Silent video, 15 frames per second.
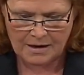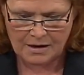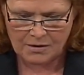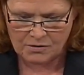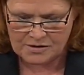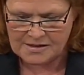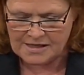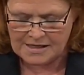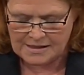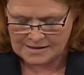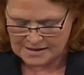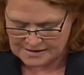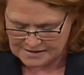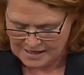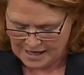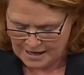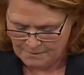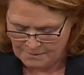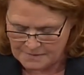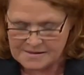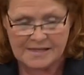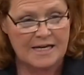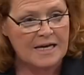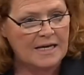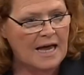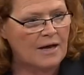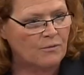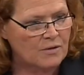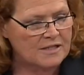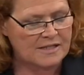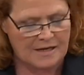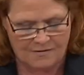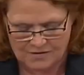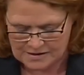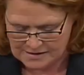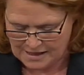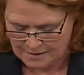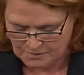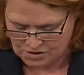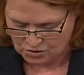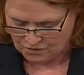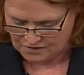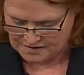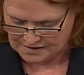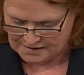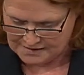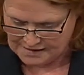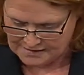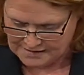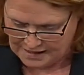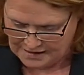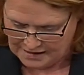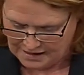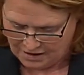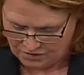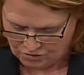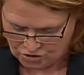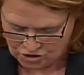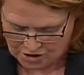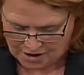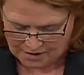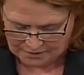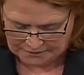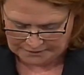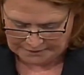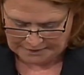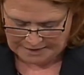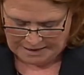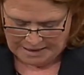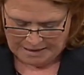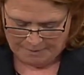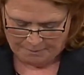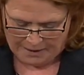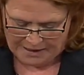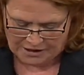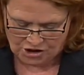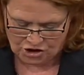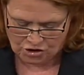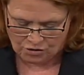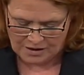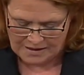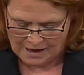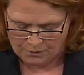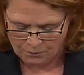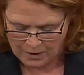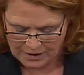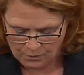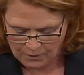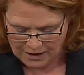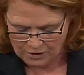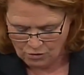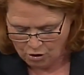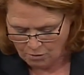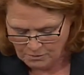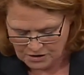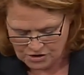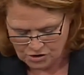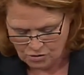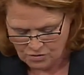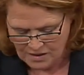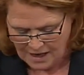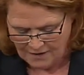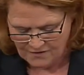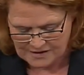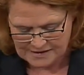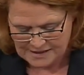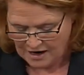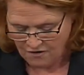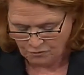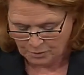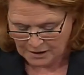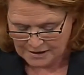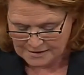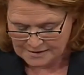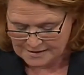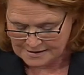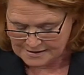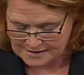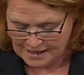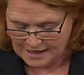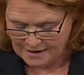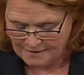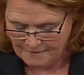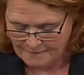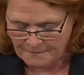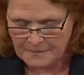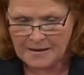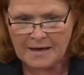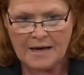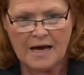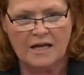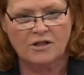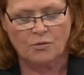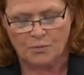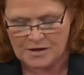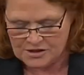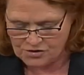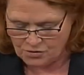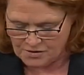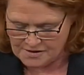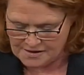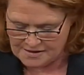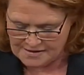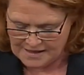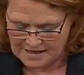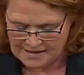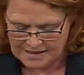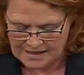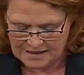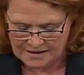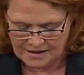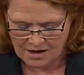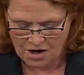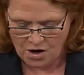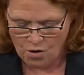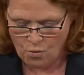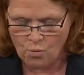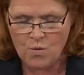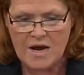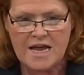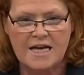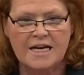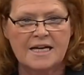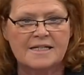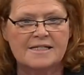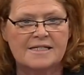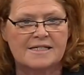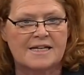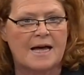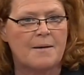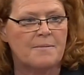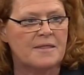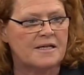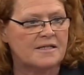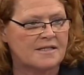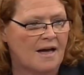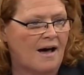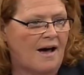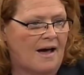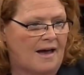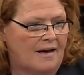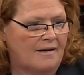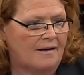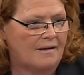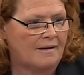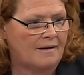seek and receive the same services as any other child. By ensuring that runaway and homeless youth have a safe place to stay and the resources they need, we can stem the tide